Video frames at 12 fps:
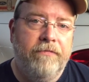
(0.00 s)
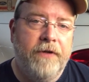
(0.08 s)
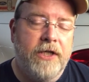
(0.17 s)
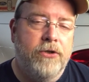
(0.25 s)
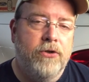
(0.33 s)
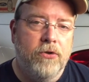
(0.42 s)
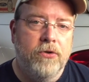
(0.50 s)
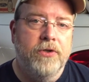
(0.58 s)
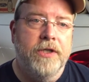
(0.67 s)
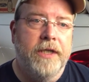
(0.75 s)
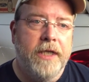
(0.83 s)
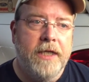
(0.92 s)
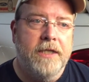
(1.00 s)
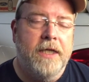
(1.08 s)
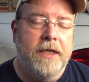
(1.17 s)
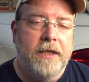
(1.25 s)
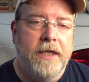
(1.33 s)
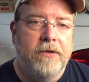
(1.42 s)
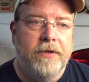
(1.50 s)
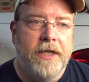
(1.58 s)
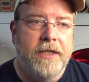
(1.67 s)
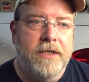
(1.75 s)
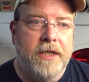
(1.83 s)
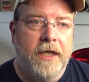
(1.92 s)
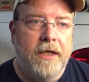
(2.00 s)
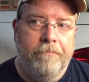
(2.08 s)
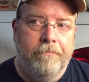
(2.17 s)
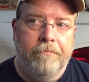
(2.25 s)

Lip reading: fixtures and things like that on the inside,